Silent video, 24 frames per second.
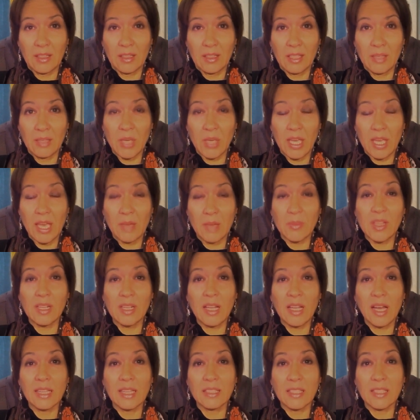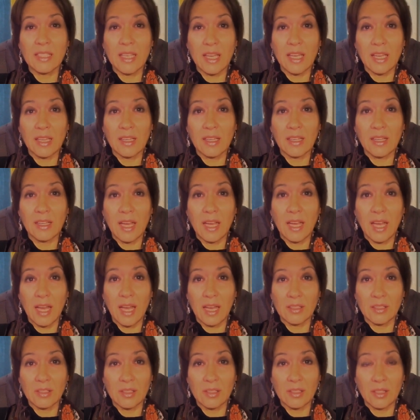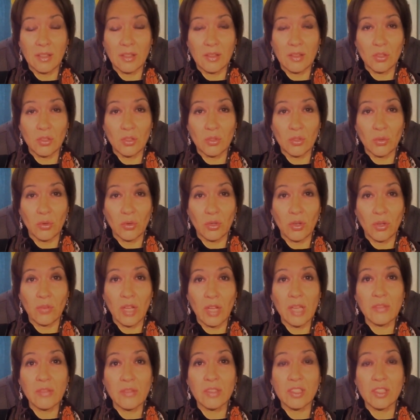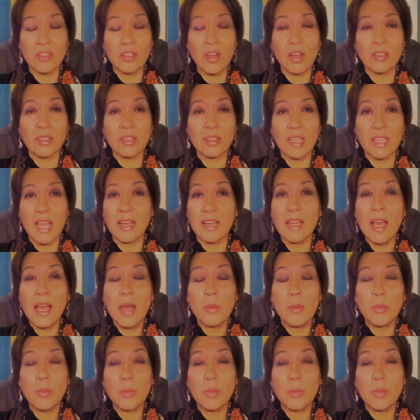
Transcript: He became the Lion King, and the story of life started again.